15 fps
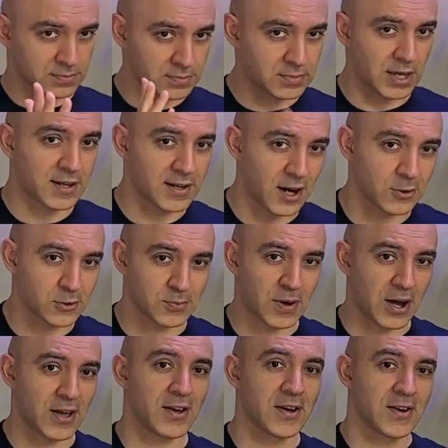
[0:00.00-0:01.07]
take out
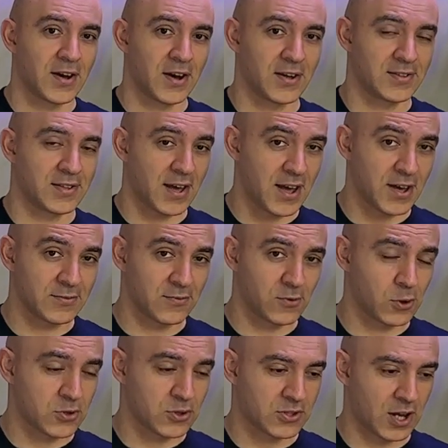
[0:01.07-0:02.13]
my Diane
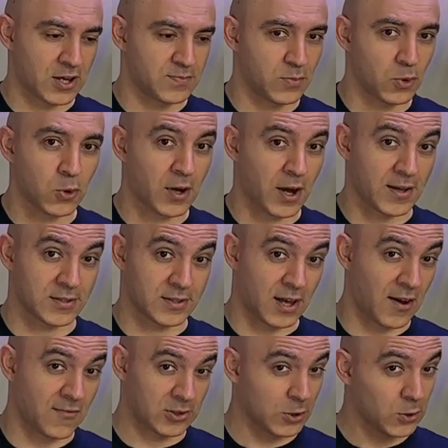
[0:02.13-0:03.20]
Volstat book and
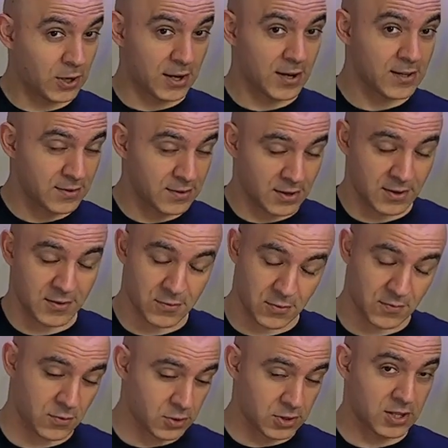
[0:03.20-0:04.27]
have a look at it.
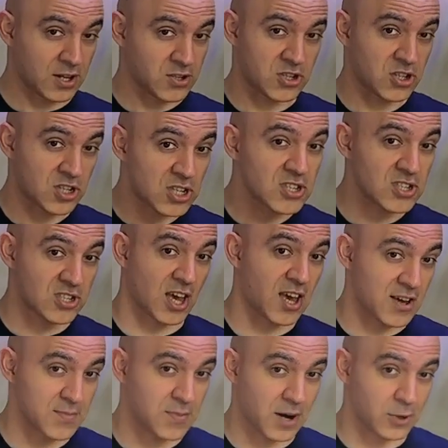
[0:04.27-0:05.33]
What does she
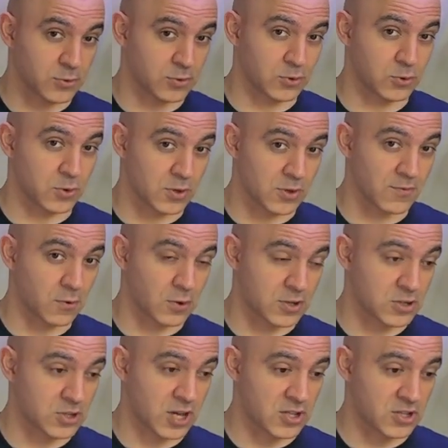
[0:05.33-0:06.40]
say about doing water
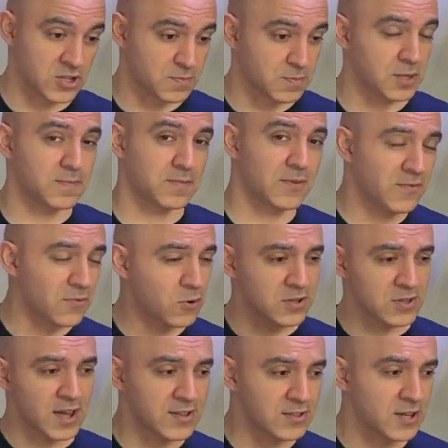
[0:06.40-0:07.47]
changes? But before
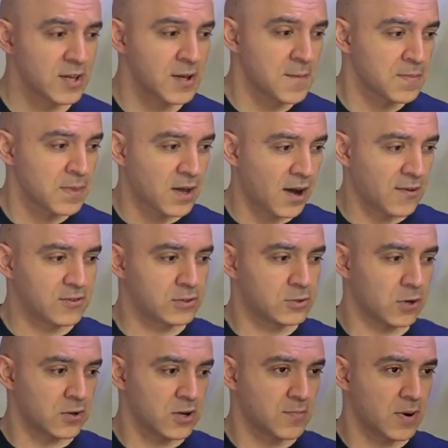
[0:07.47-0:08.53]
that, I will
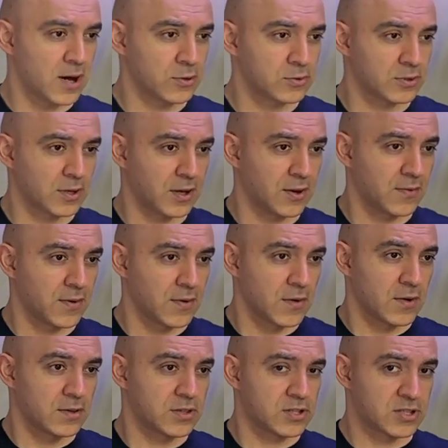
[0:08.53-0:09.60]
talk about
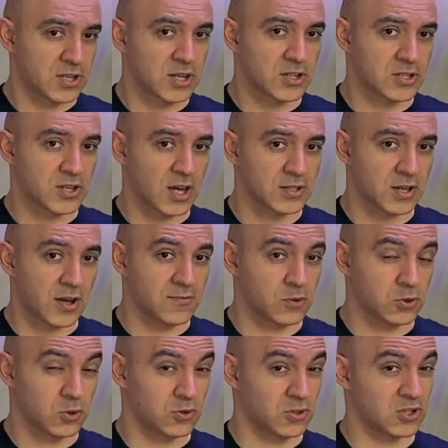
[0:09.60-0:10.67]
the things that I
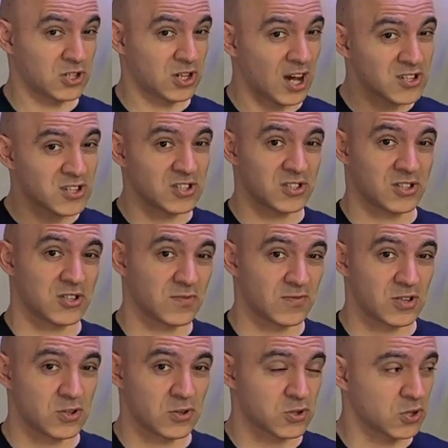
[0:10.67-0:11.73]
want to discuss in this
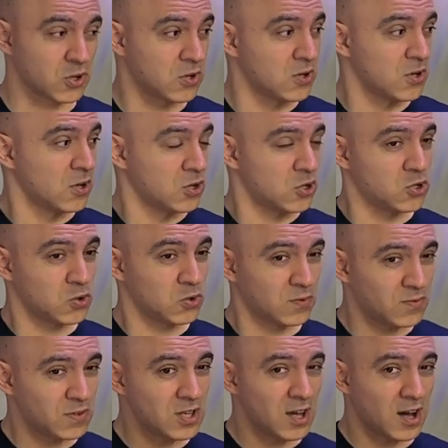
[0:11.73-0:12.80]
video. So, should
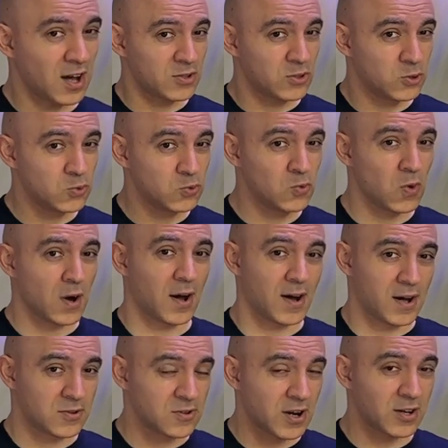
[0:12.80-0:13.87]
we do
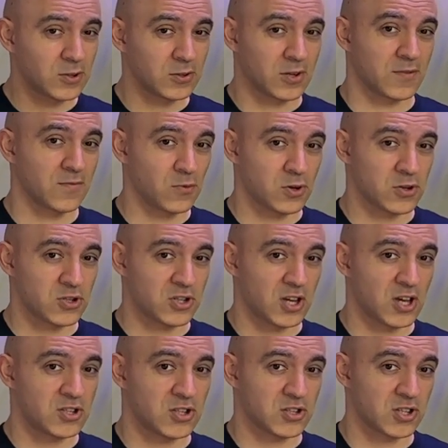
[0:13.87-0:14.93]
regular water
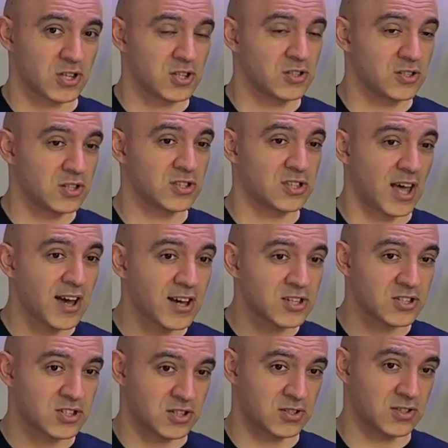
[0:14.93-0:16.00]
changes in the
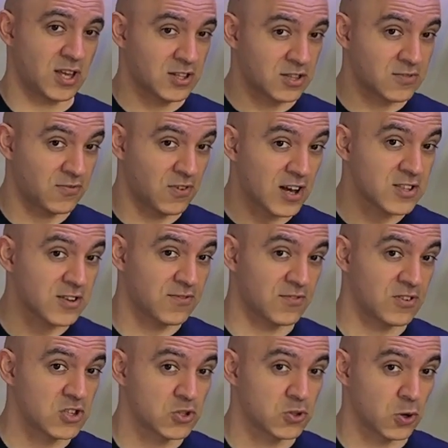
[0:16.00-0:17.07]
tanks that
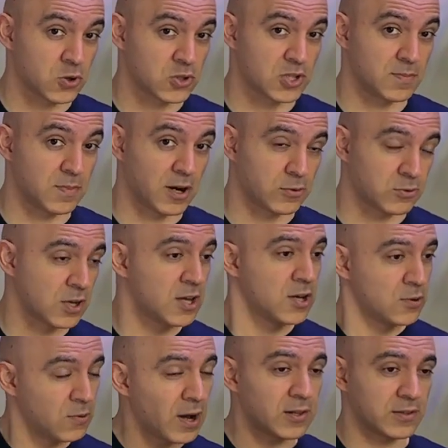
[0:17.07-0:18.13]
Fatherfish talks about?
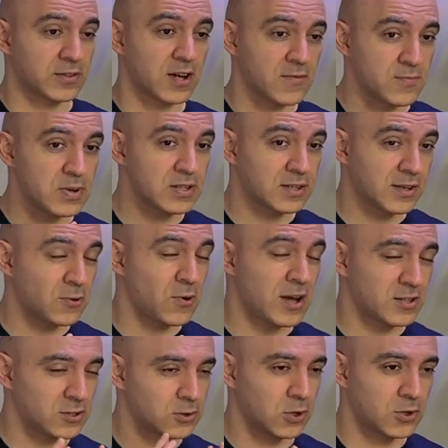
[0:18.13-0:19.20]
Well, there have been
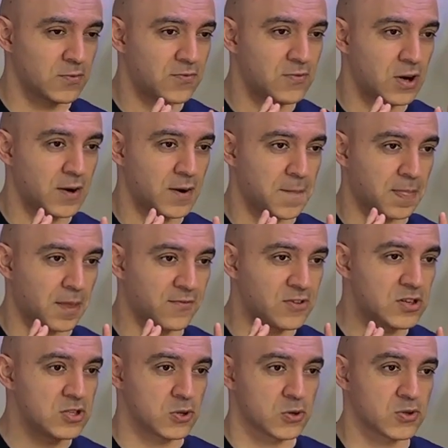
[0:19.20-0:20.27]
quite a lot of
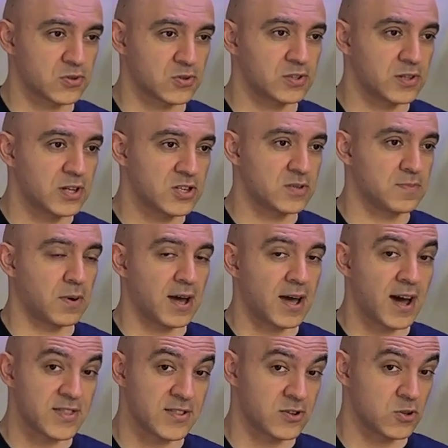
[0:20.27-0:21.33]
videos released by
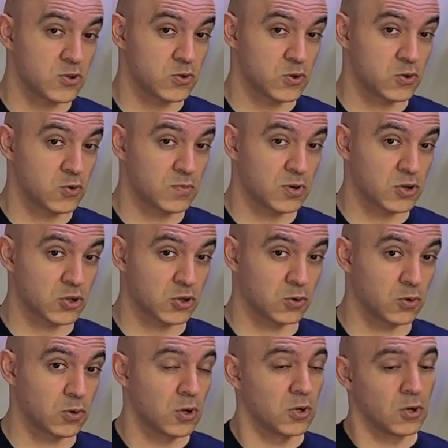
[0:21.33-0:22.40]
other YouTubers
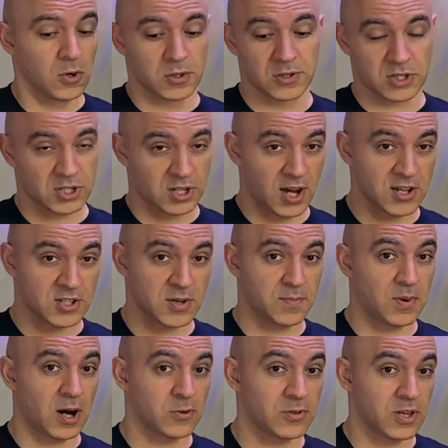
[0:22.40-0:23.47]
who discuss
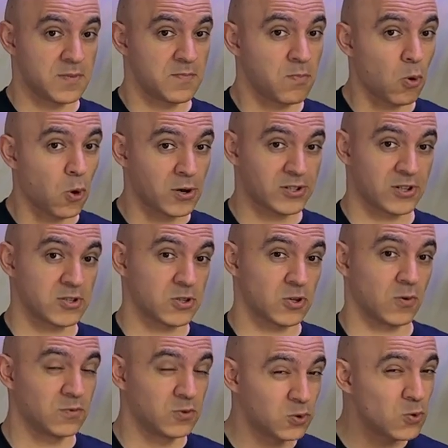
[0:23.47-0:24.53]
about the importance
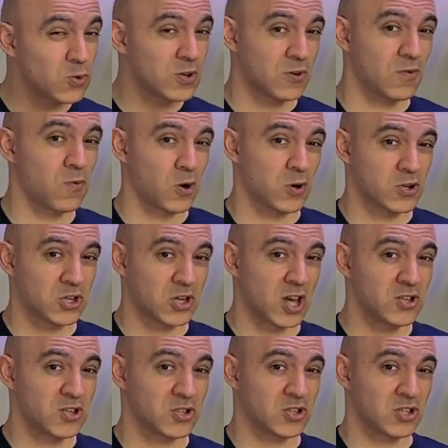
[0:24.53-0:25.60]
of doing water
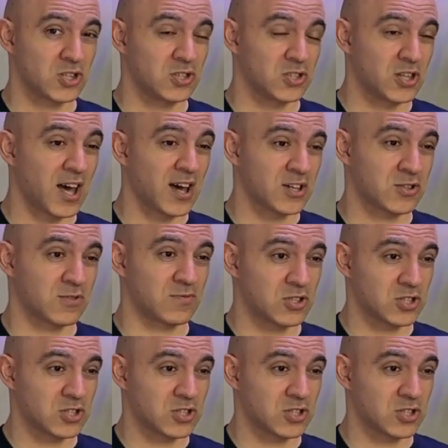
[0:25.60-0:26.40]
changes in tanks